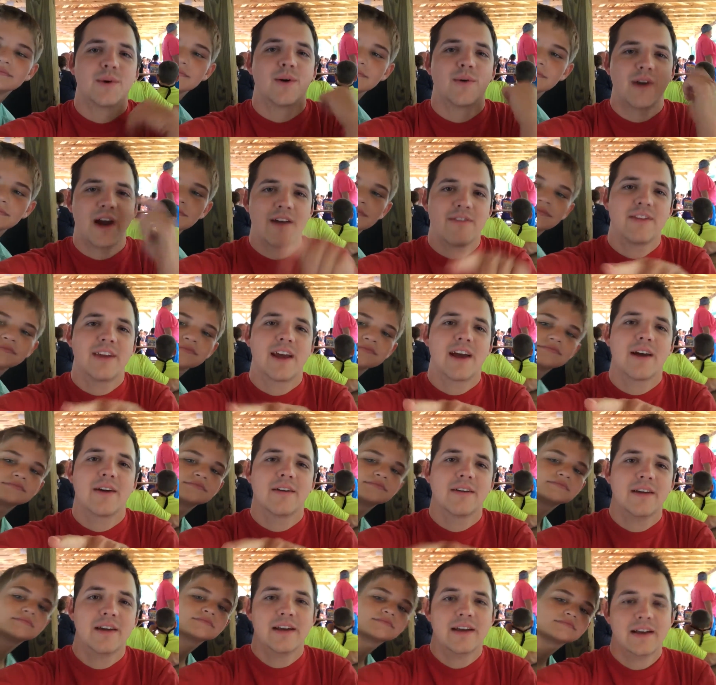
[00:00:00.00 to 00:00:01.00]
Speaker 1: we'll raft
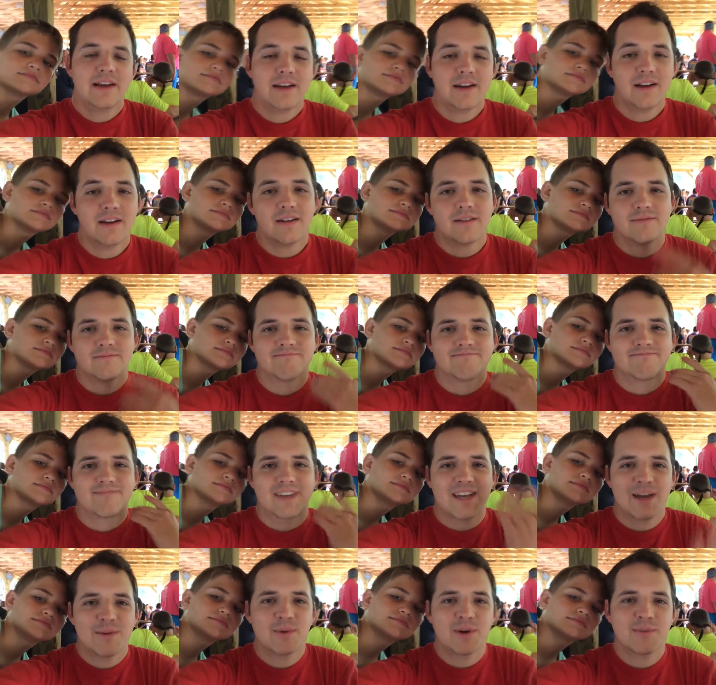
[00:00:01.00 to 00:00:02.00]
down
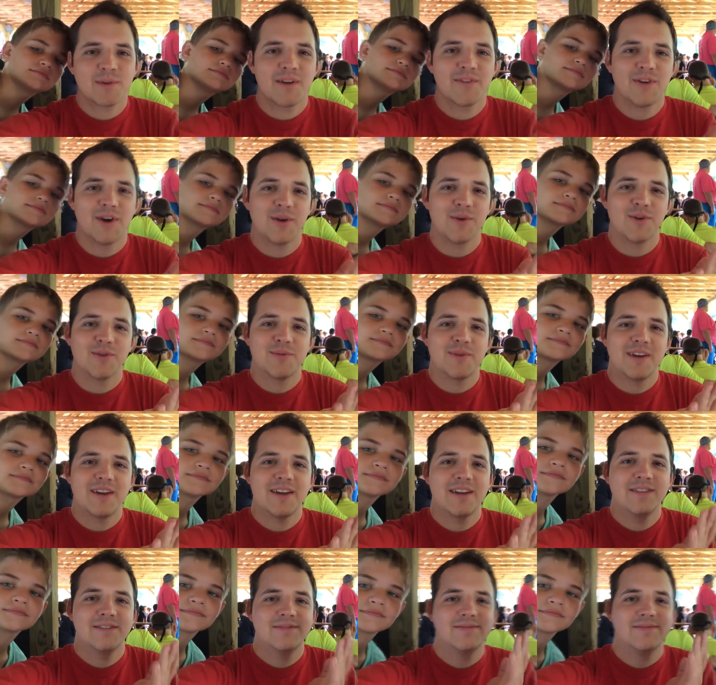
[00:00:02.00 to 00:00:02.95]
can't bring my phone with no, me.